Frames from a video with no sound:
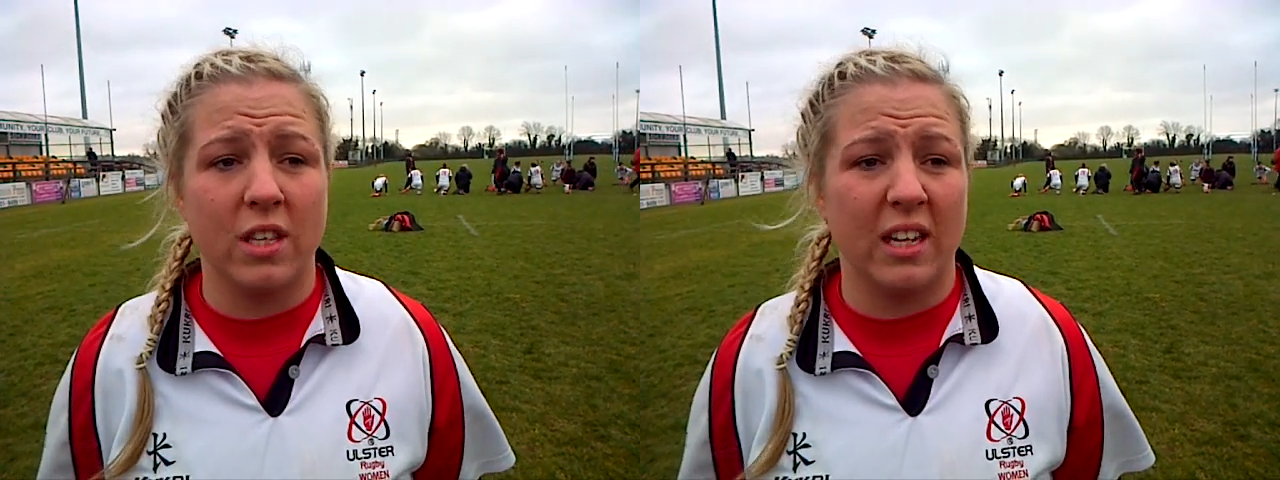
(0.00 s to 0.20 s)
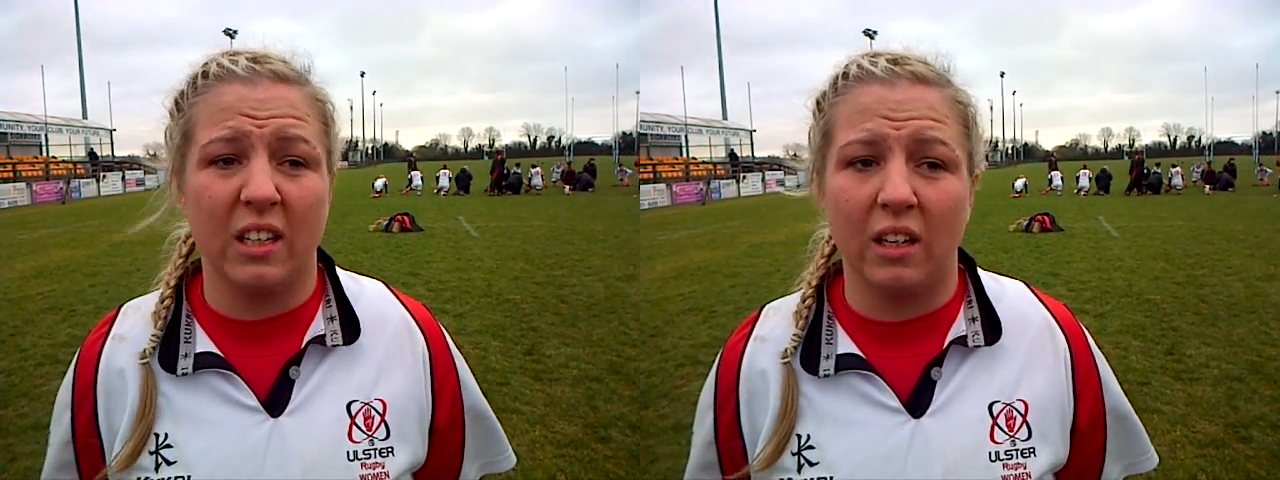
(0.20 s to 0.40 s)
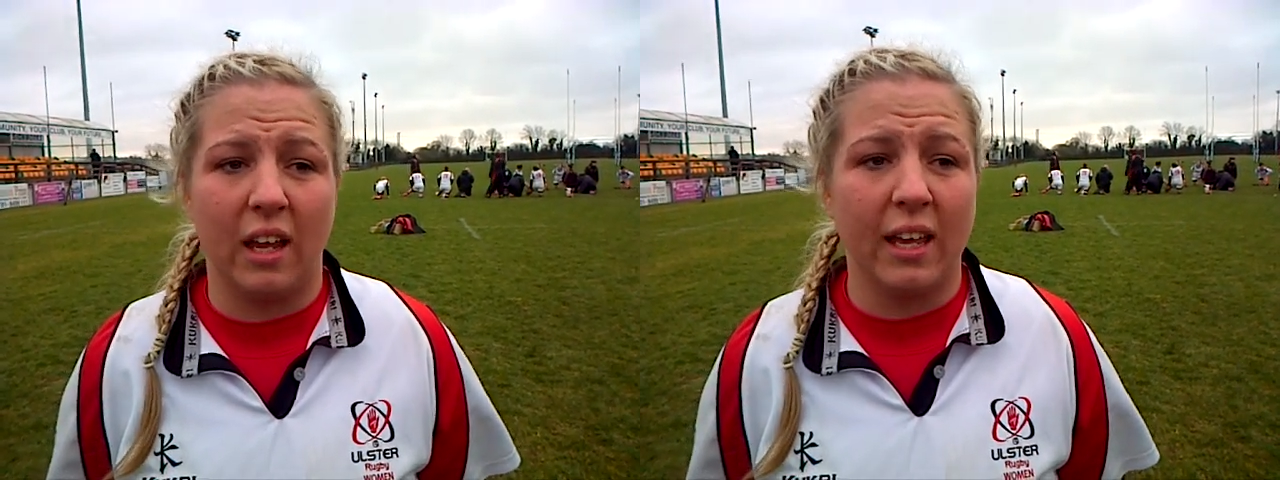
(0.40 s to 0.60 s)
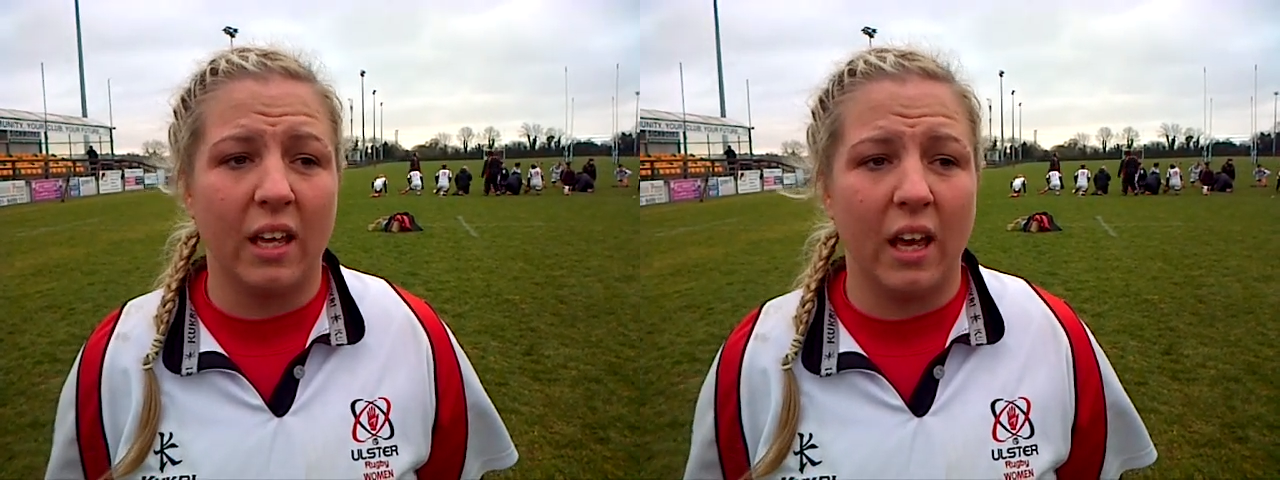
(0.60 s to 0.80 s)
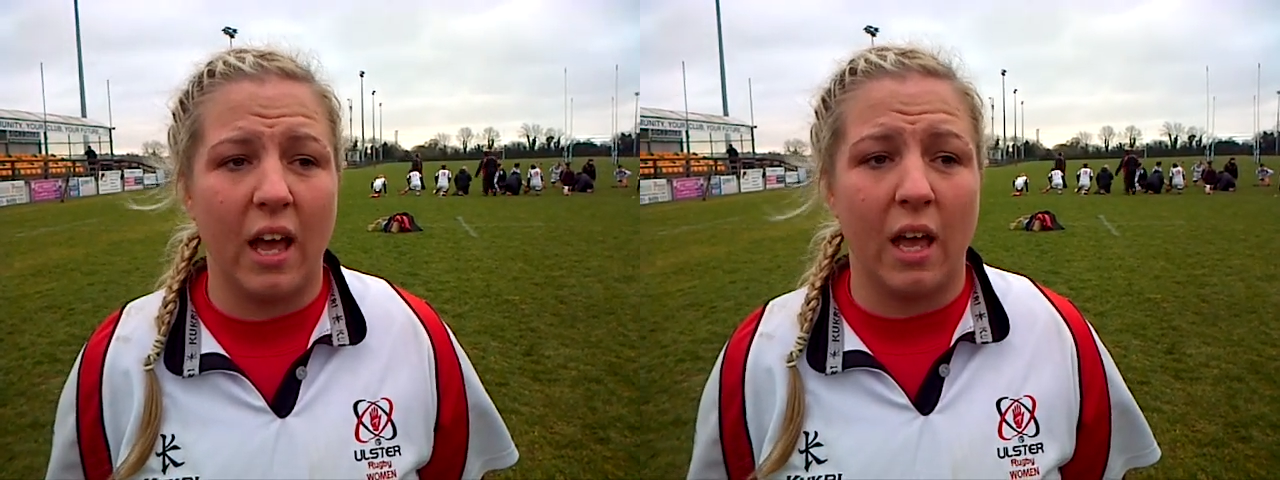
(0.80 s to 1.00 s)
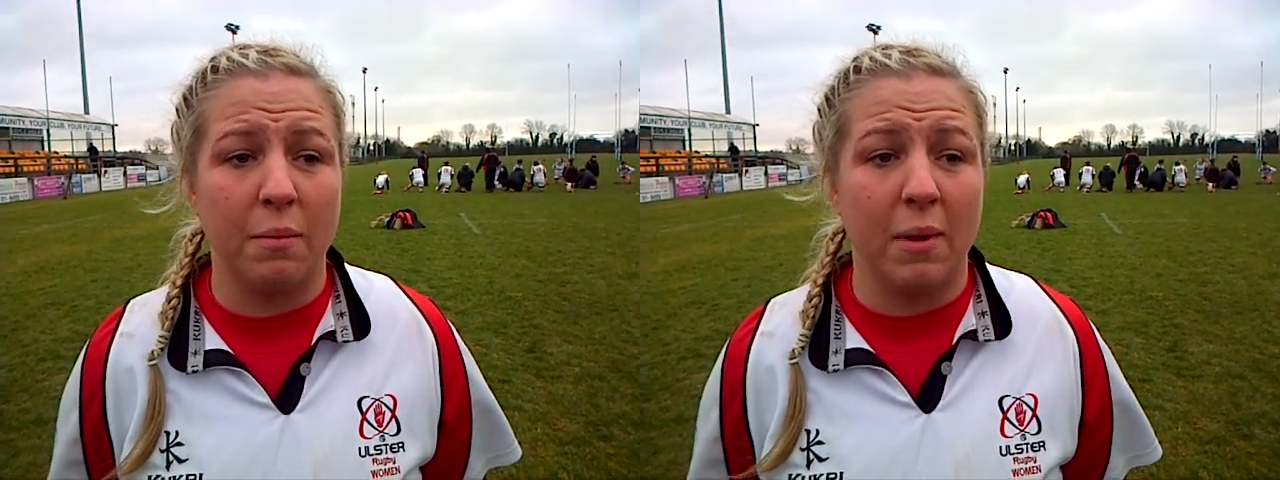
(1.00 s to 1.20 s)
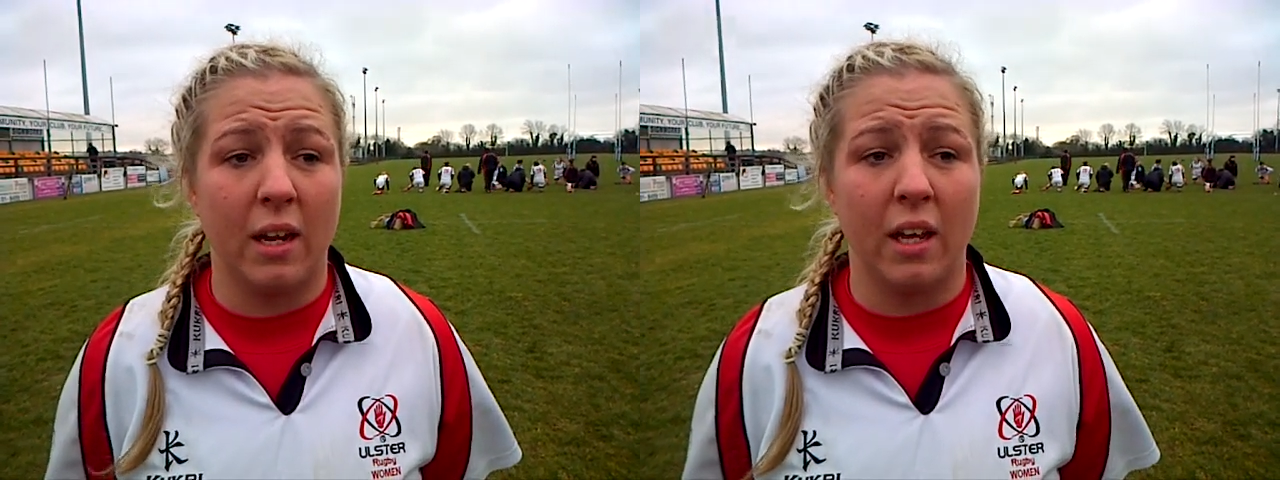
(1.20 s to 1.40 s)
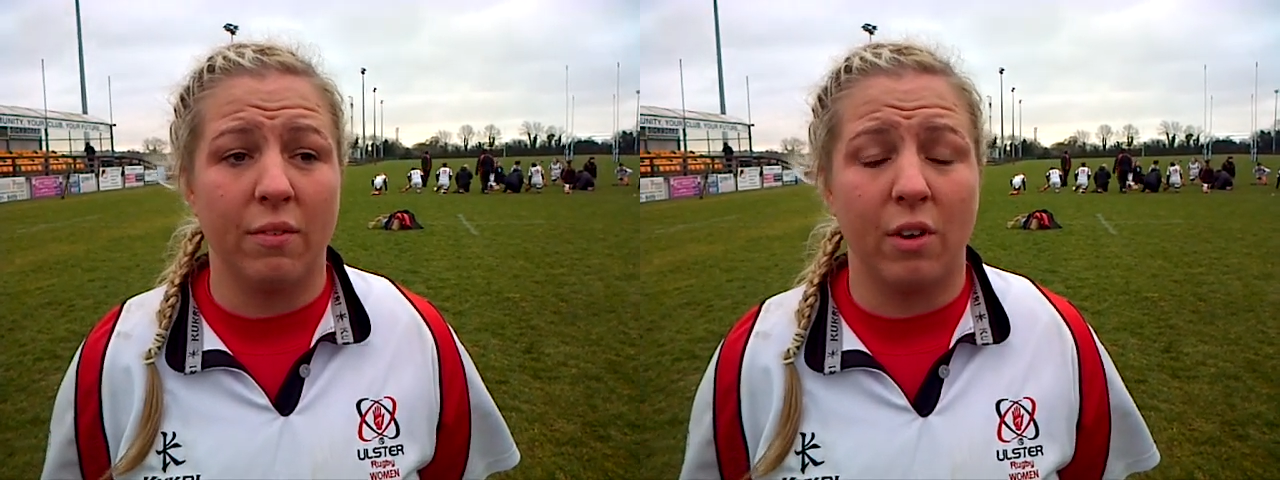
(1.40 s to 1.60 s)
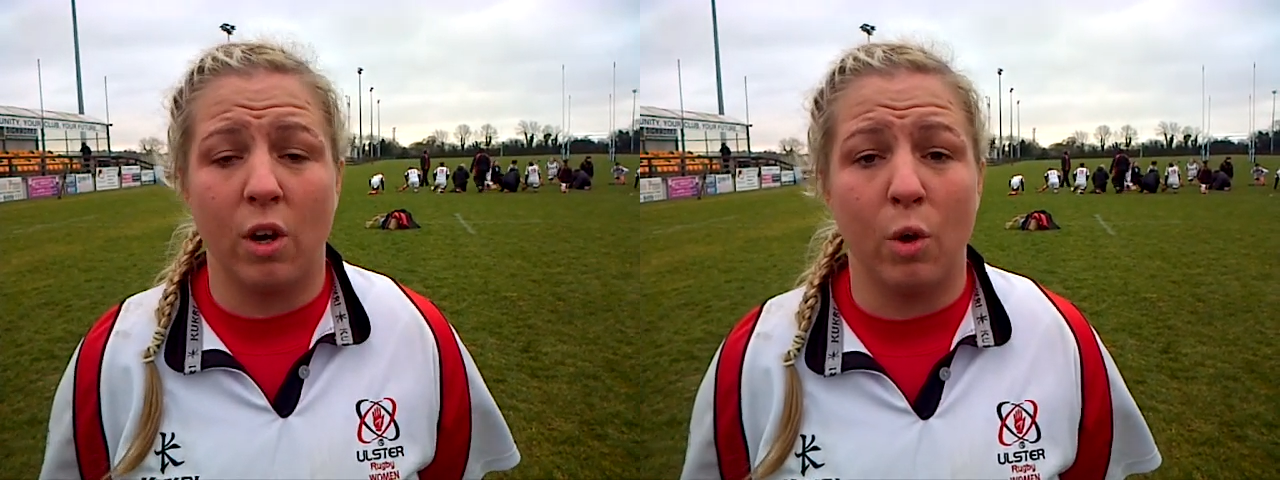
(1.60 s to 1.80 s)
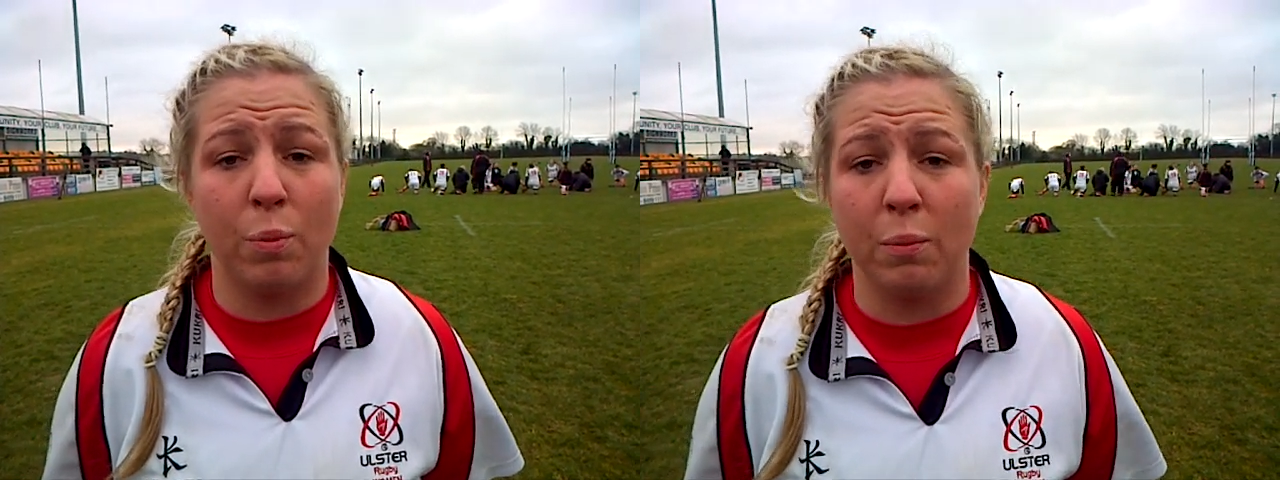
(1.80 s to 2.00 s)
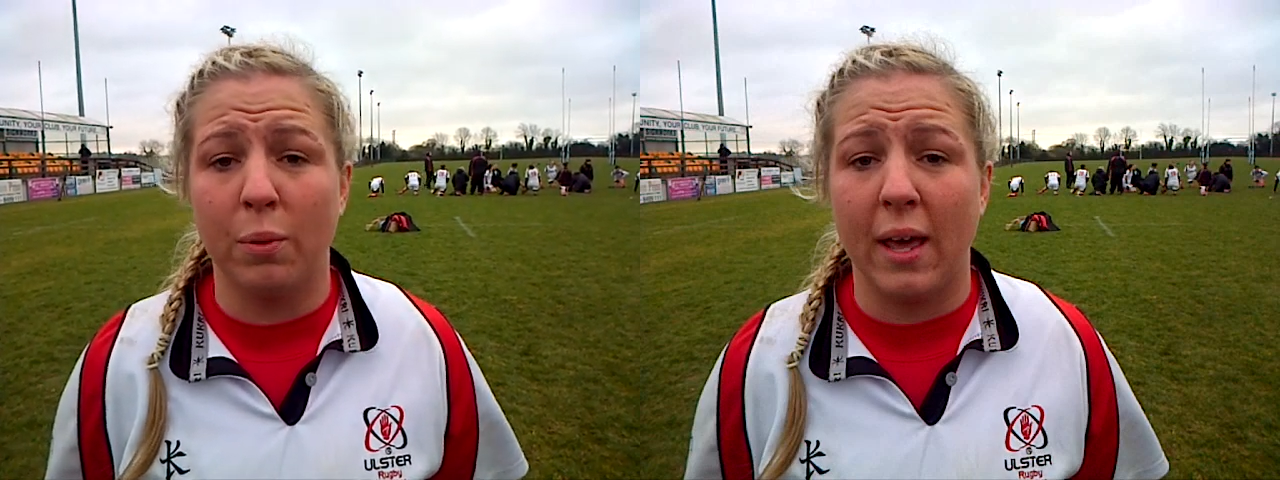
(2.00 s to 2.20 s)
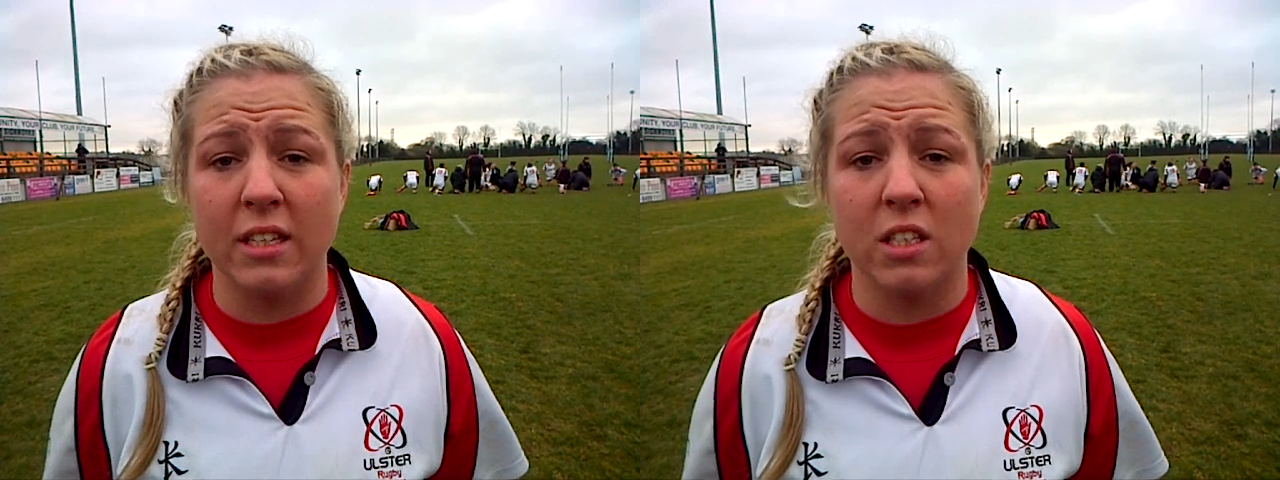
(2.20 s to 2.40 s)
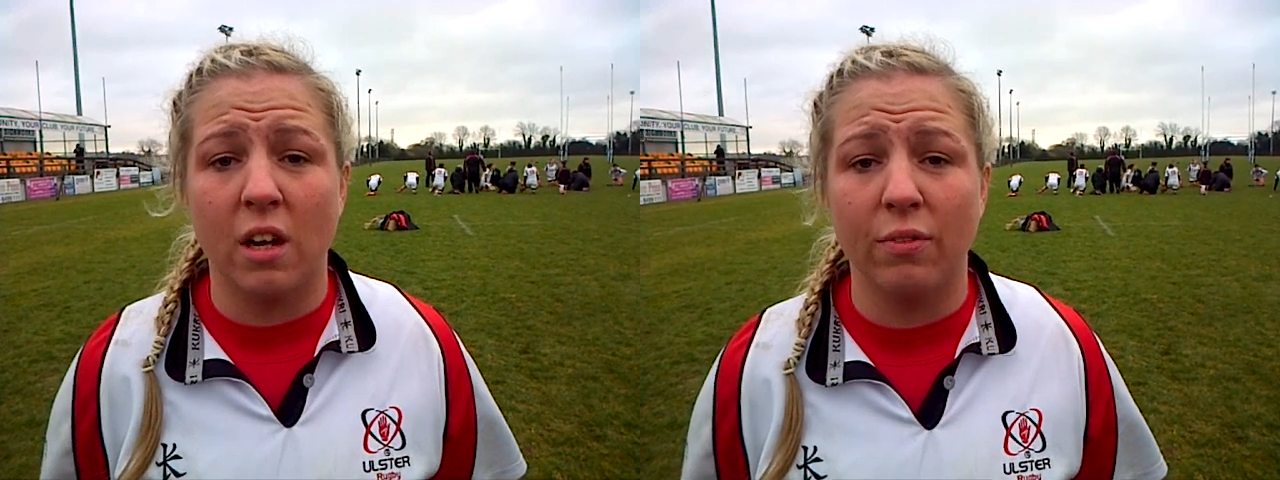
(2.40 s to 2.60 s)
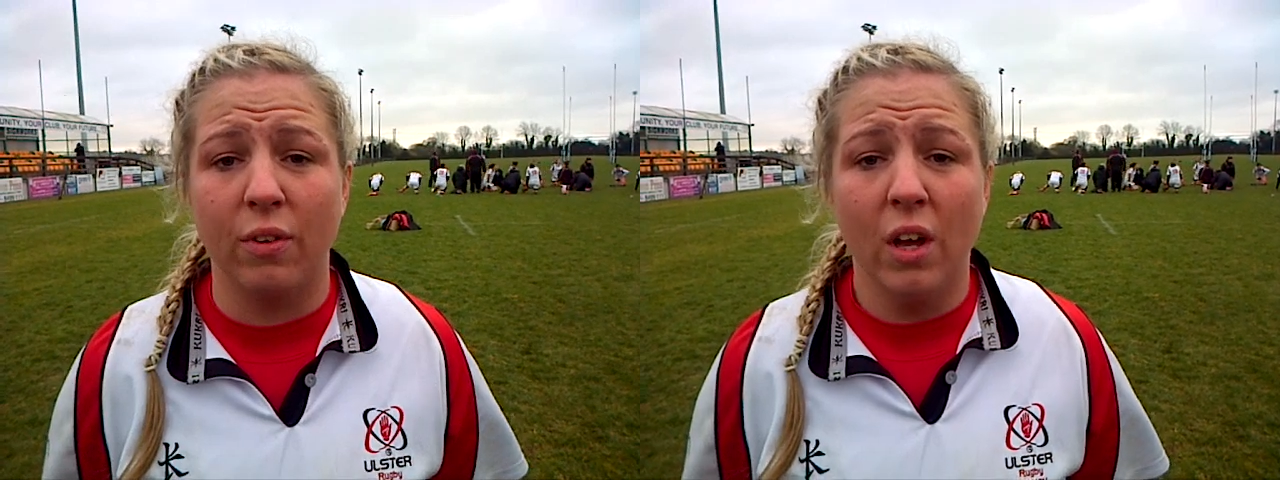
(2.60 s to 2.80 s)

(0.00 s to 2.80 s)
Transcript: They didn't like um, any of our open play stuff,